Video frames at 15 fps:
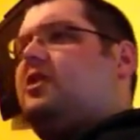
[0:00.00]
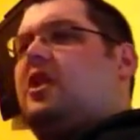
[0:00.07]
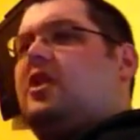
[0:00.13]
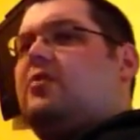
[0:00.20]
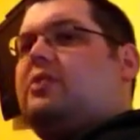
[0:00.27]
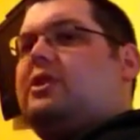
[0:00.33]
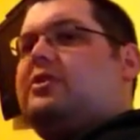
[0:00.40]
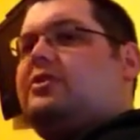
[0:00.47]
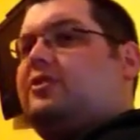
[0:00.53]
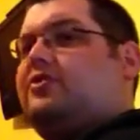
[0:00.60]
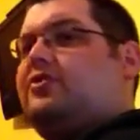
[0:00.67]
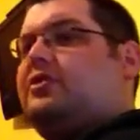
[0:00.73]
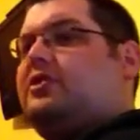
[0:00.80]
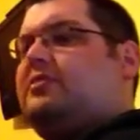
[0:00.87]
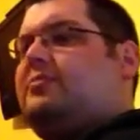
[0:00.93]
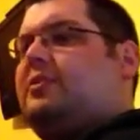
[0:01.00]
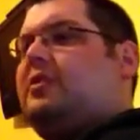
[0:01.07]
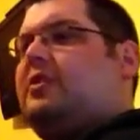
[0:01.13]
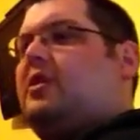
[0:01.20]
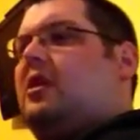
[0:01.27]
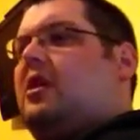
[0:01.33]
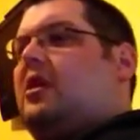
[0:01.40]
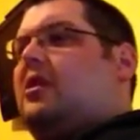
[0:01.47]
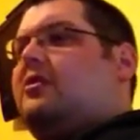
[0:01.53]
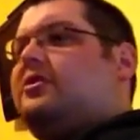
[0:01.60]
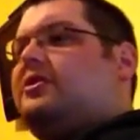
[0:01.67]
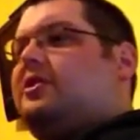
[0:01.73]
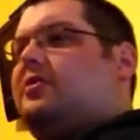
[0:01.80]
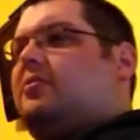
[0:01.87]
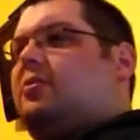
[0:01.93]
A lot of them were in dungeons, but
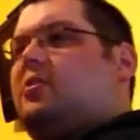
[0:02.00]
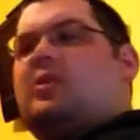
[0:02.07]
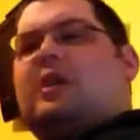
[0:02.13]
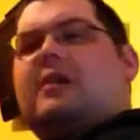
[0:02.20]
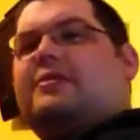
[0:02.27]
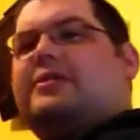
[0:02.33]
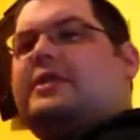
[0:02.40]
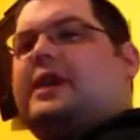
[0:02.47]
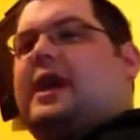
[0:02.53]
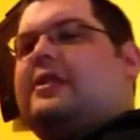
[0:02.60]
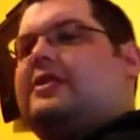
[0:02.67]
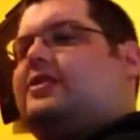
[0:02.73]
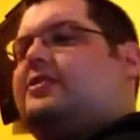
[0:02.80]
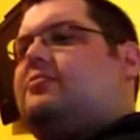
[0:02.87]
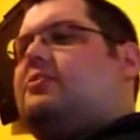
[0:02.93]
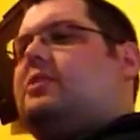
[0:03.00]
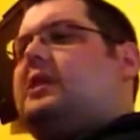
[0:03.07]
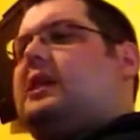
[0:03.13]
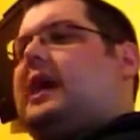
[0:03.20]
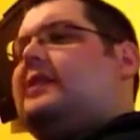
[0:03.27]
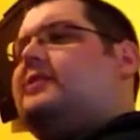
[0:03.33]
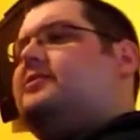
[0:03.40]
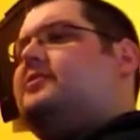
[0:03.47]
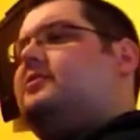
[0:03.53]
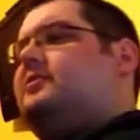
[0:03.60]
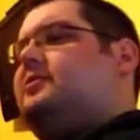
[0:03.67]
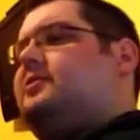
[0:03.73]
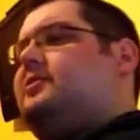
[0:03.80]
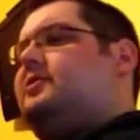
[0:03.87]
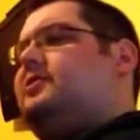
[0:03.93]
some were outside, and some were in
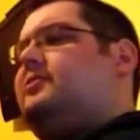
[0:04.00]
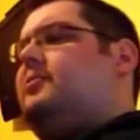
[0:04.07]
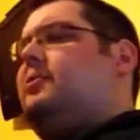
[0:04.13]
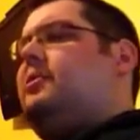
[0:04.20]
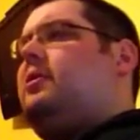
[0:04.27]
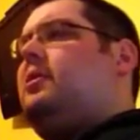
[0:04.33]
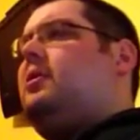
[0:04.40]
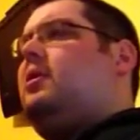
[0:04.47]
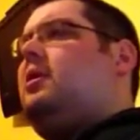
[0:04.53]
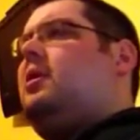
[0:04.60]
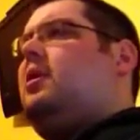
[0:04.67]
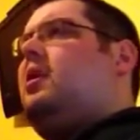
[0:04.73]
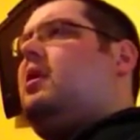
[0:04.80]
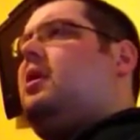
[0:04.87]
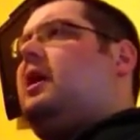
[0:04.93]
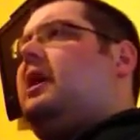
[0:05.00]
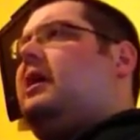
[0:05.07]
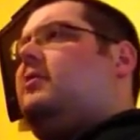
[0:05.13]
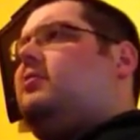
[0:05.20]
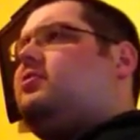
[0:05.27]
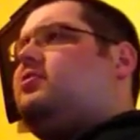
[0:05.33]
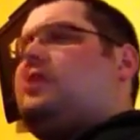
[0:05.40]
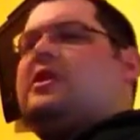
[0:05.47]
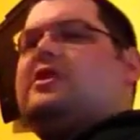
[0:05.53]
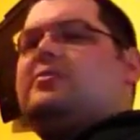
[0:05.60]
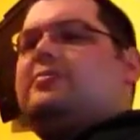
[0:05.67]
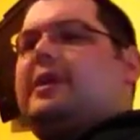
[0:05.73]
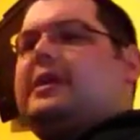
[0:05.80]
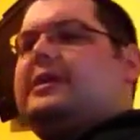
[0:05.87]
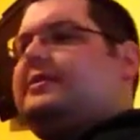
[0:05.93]
castles, and some were in
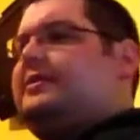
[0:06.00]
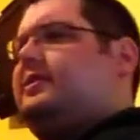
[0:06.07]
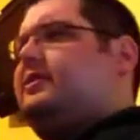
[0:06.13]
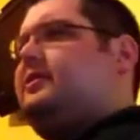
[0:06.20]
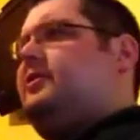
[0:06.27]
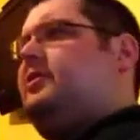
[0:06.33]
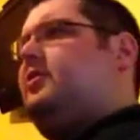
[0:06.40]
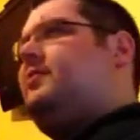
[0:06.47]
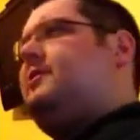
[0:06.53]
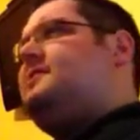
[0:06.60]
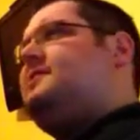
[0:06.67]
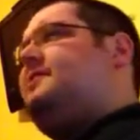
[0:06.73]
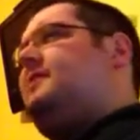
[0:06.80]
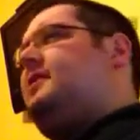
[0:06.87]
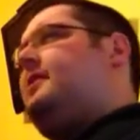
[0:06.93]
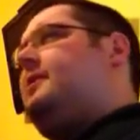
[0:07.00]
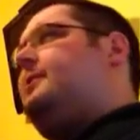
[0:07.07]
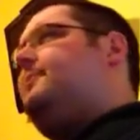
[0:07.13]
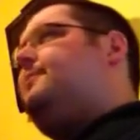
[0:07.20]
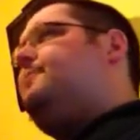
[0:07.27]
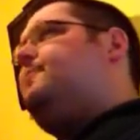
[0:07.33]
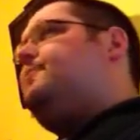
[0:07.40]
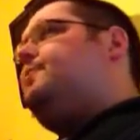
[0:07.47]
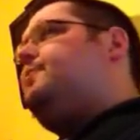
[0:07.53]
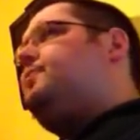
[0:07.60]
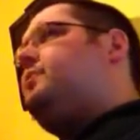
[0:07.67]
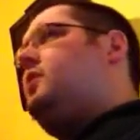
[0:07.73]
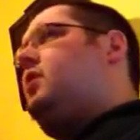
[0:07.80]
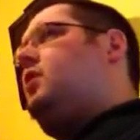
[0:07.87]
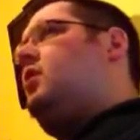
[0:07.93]
strange places and all the rest of it, and
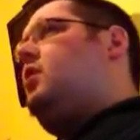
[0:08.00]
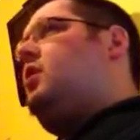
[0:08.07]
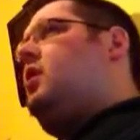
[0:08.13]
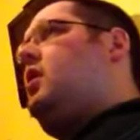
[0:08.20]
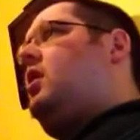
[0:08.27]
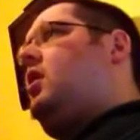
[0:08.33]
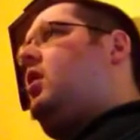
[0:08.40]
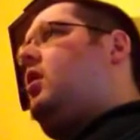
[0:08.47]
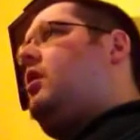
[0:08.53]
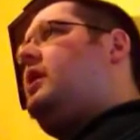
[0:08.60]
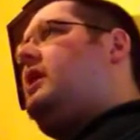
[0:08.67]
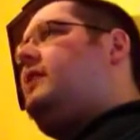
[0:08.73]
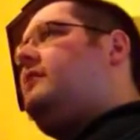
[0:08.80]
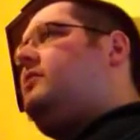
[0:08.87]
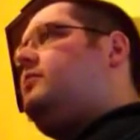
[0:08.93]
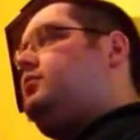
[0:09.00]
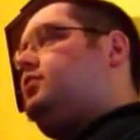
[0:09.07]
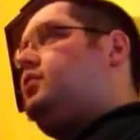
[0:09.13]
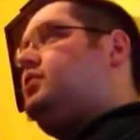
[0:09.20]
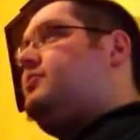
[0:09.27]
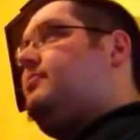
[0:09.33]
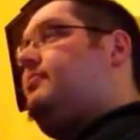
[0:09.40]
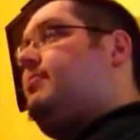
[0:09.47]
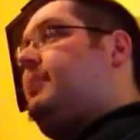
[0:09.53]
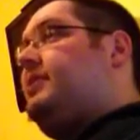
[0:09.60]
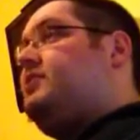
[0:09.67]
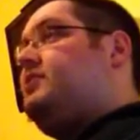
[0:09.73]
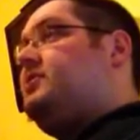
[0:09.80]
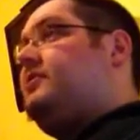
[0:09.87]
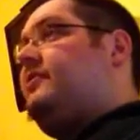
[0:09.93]
or even just
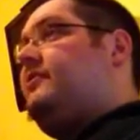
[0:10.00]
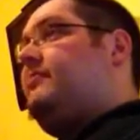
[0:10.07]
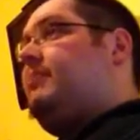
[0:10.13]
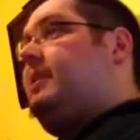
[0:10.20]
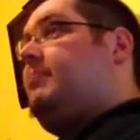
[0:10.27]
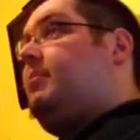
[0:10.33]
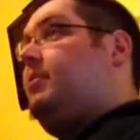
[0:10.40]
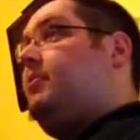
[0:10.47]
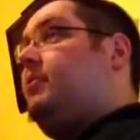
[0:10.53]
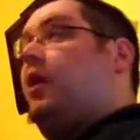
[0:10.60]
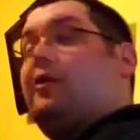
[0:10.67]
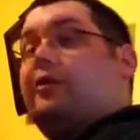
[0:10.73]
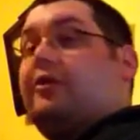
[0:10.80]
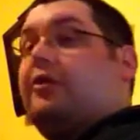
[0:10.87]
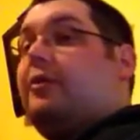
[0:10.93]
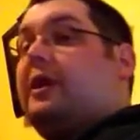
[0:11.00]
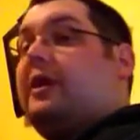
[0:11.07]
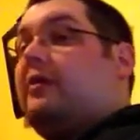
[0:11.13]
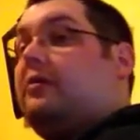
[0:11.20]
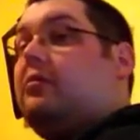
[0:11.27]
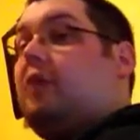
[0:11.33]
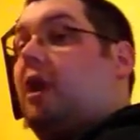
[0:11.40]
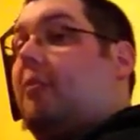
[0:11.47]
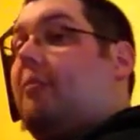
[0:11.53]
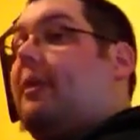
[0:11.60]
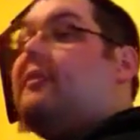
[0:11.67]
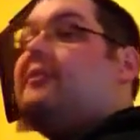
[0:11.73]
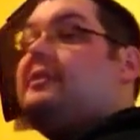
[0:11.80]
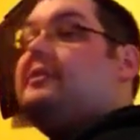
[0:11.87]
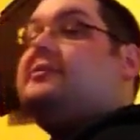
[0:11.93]
pictures of people not doing
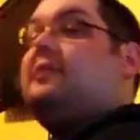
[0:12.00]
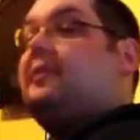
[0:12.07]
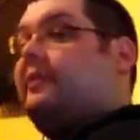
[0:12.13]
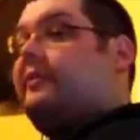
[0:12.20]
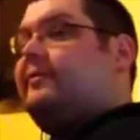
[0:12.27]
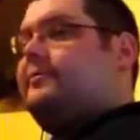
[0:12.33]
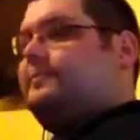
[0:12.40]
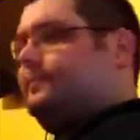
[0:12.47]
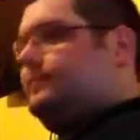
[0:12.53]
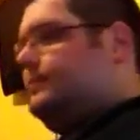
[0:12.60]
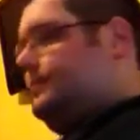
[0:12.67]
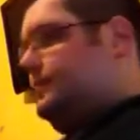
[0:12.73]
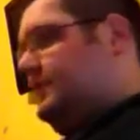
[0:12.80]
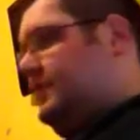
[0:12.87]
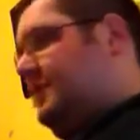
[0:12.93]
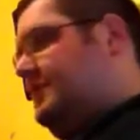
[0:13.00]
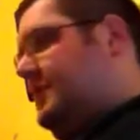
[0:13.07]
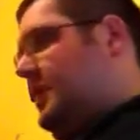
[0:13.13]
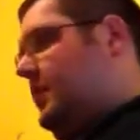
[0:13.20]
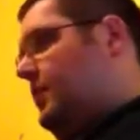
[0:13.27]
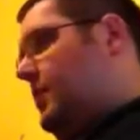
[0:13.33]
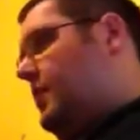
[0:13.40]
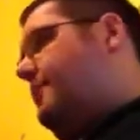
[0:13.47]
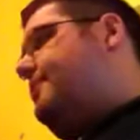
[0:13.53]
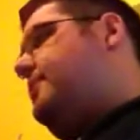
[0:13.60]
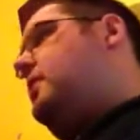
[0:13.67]
combat-y stuff. That was kind of weird.